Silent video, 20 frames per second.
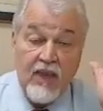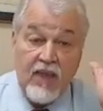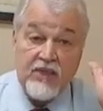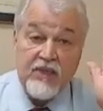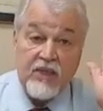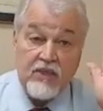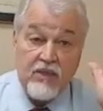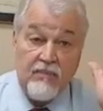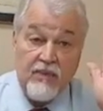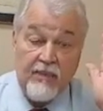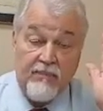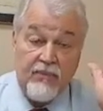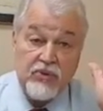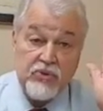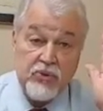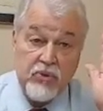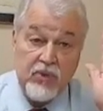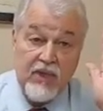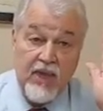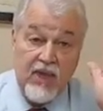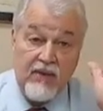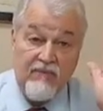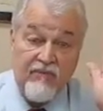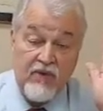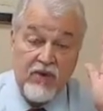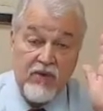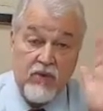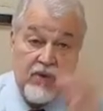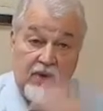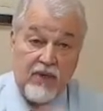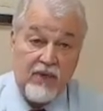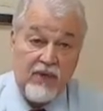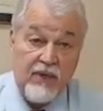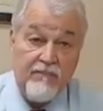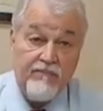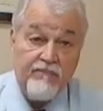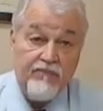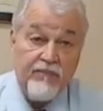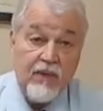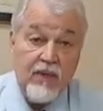and take their blood pressure again very quickly.
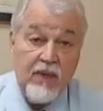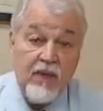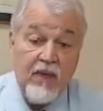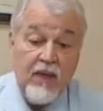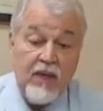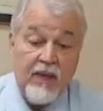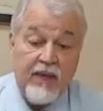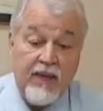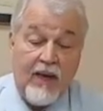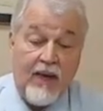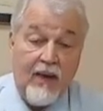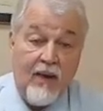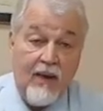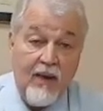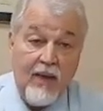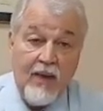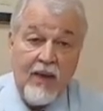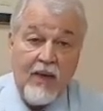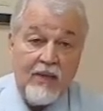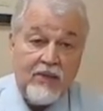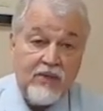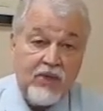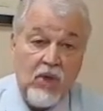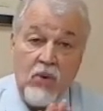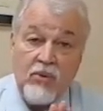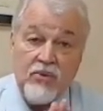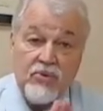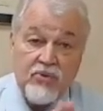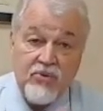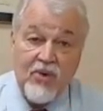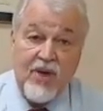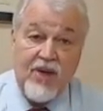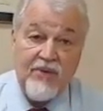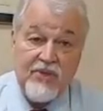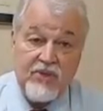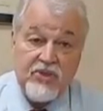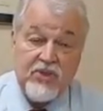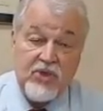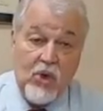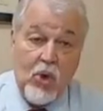Now, don't try
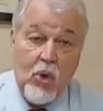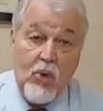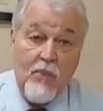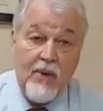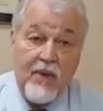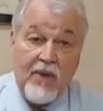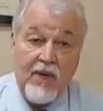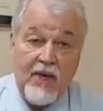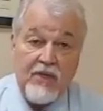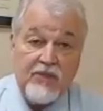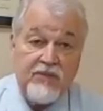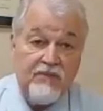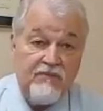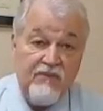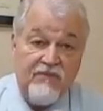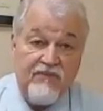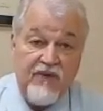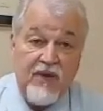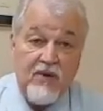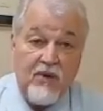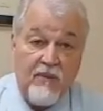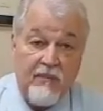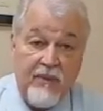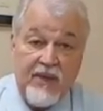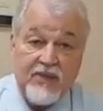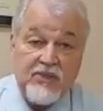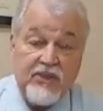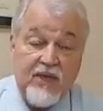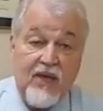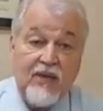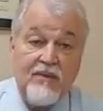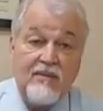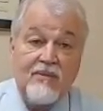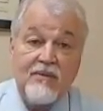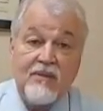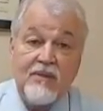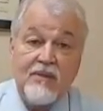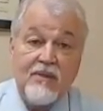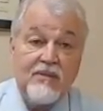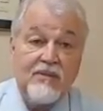this at home, because if you faint or pass
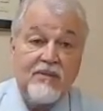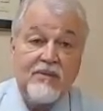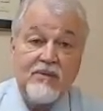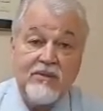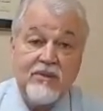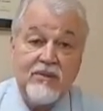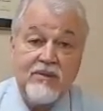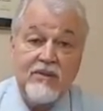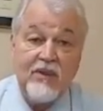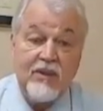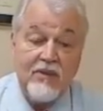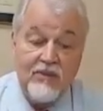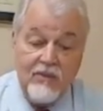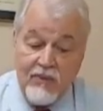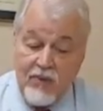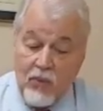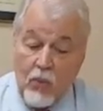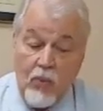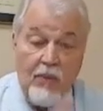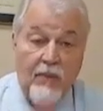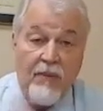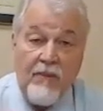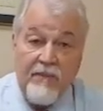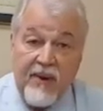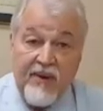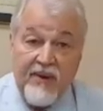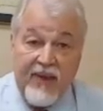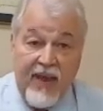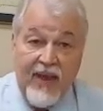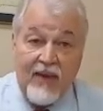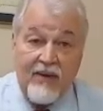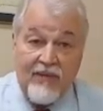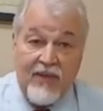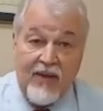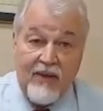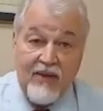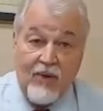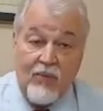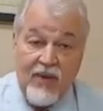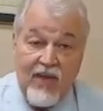out, we're prepared to handle
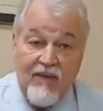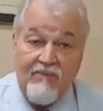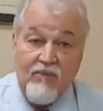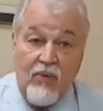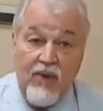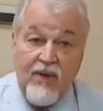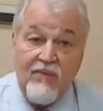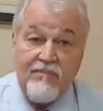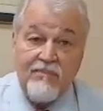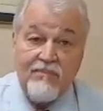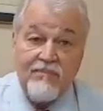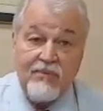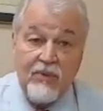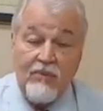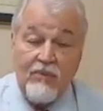that here. We have a way of,